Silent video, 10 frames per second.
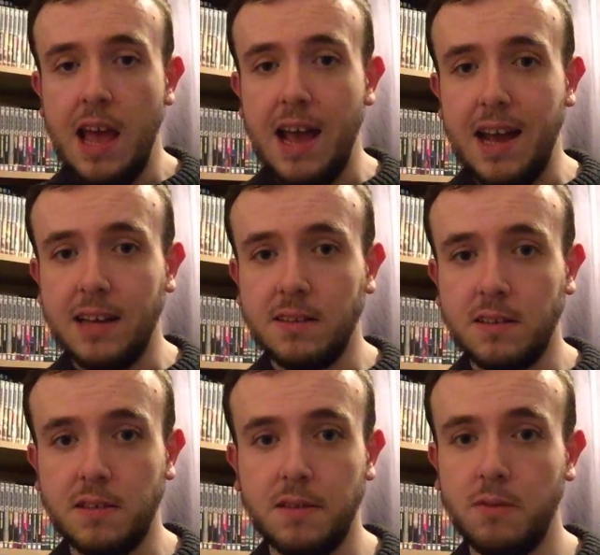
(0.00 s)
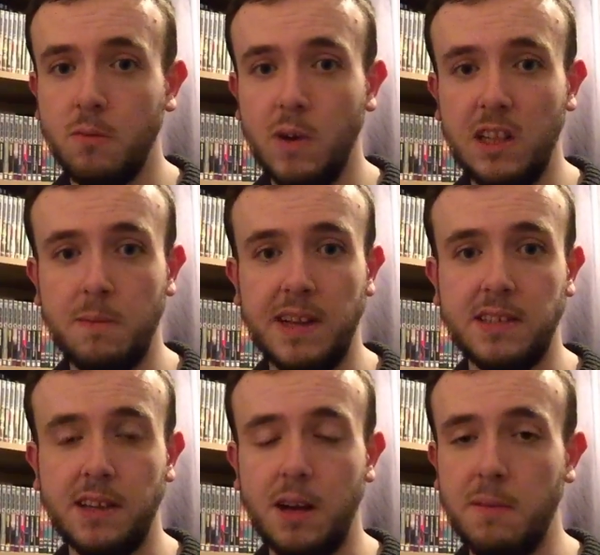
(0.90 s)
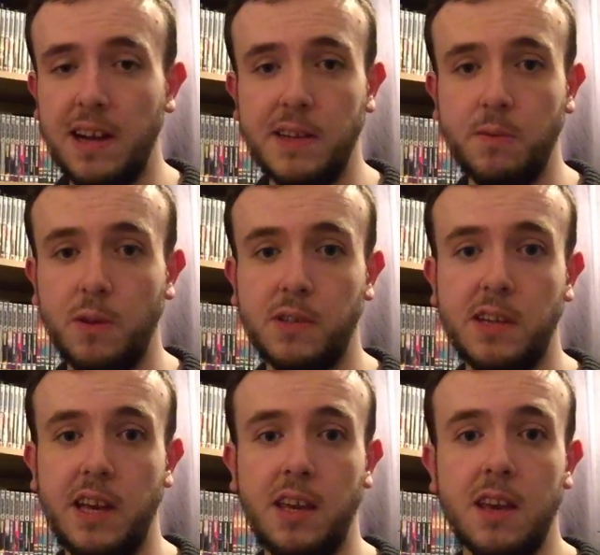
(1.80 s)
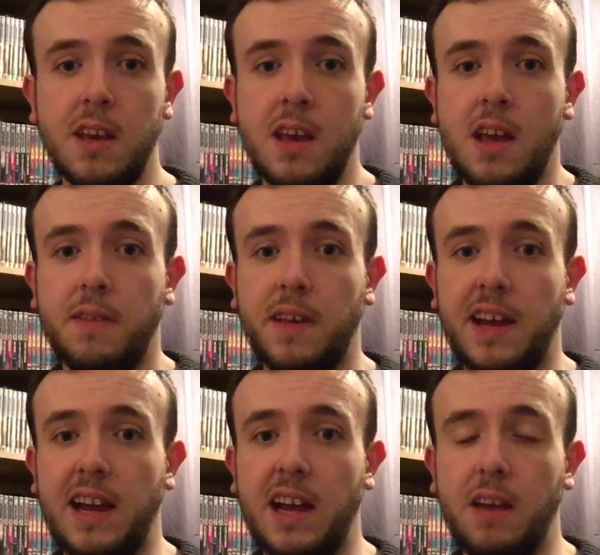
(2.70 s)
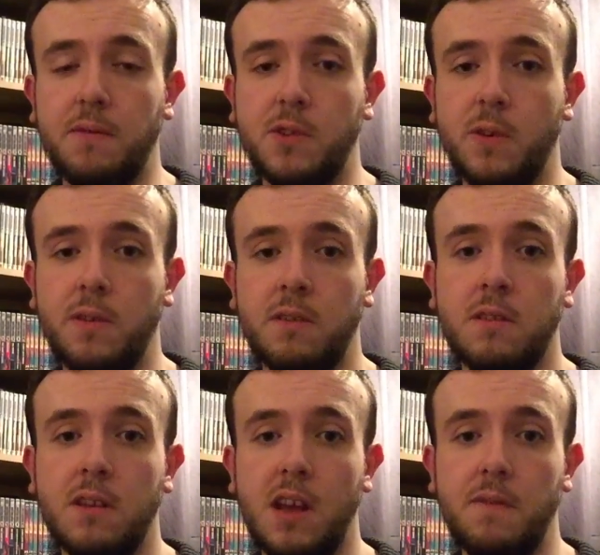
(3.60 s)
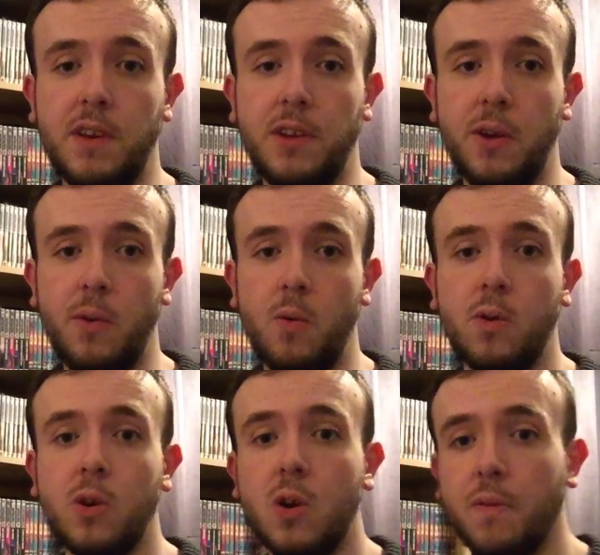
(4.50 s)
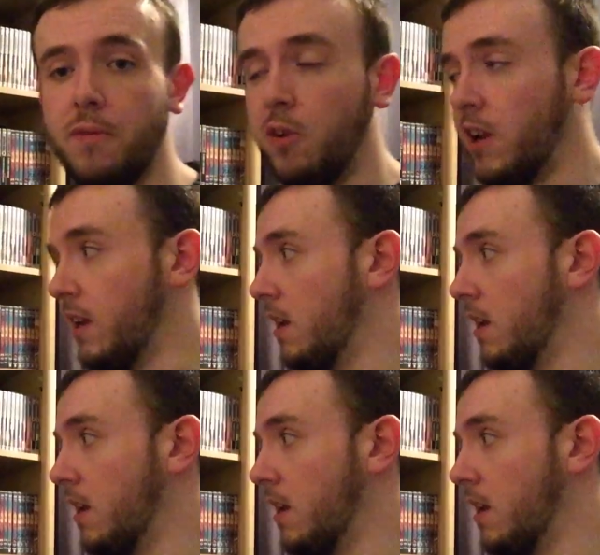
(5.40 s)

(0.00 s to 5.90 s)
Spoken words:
And while I'm at it, I might as well say that I have done a video covering